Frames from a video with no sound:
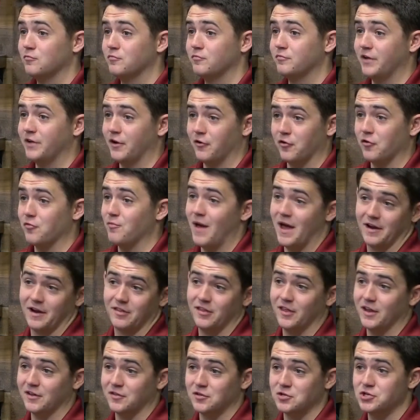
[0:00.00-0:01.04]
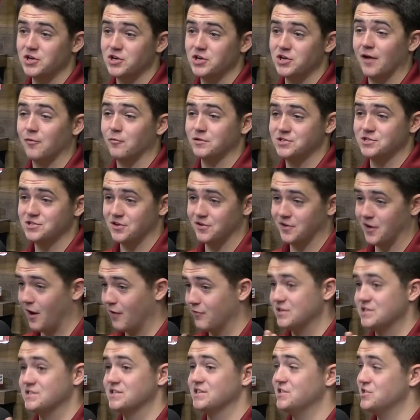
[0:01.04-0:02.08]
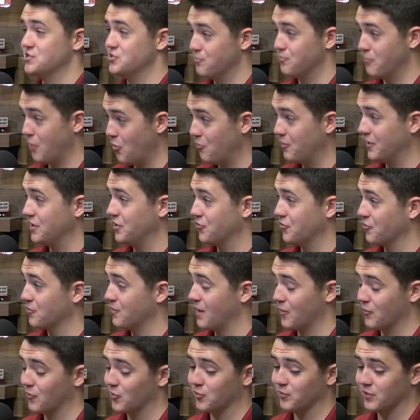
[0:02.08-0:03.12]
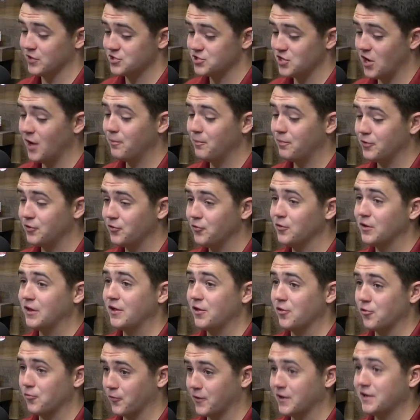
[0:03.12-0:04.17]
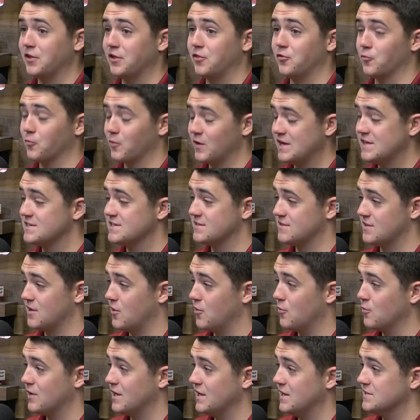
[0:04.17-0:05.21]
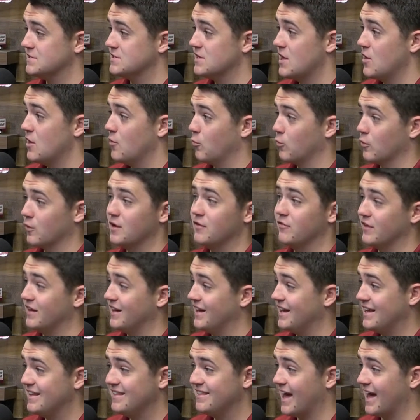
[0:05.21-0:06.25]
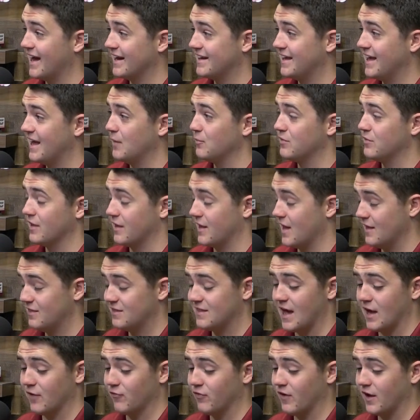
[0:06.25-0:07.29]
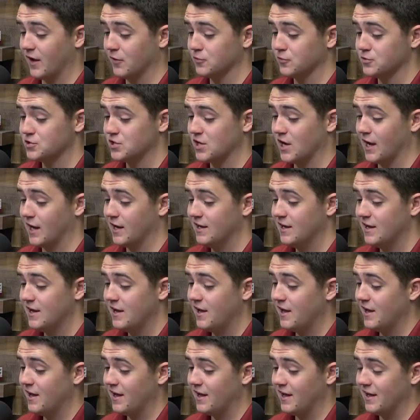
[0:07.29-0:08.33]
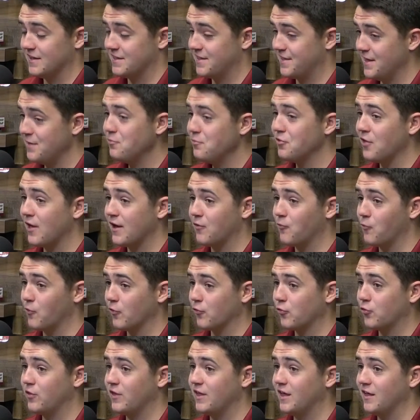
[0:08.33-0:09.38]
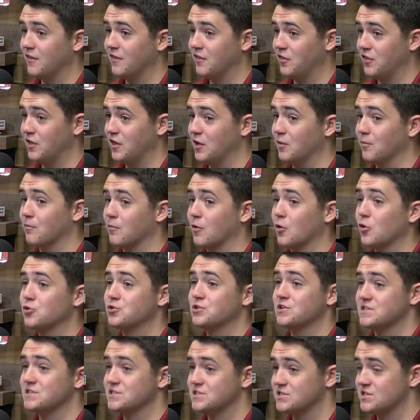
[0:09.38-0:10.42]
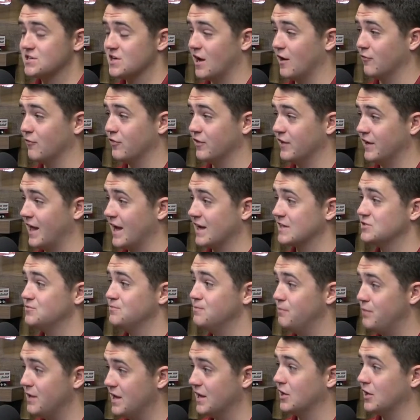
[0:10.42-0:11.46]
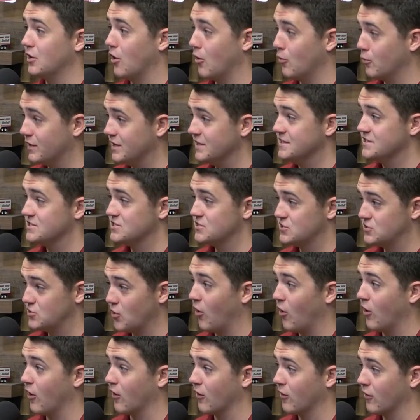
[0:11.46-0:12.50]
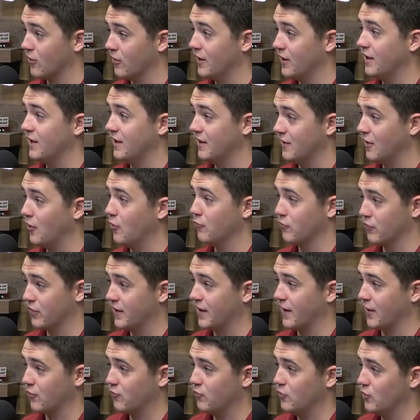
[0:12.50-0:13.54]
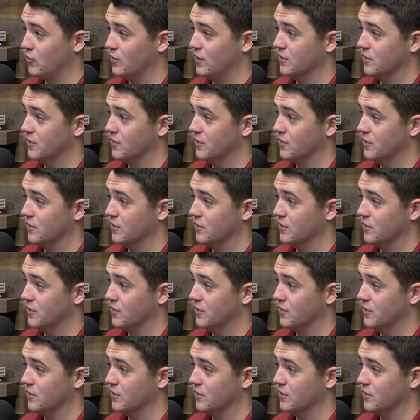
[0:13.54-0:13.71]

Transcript: Darius Maddox hitting the shot, which obviously is the moment you remember. But Sean Pedulla is really the reason the Hokies were even in that game to get that final shot. It seems like we're seeing the emergence of the next big Hokies star over the next few years.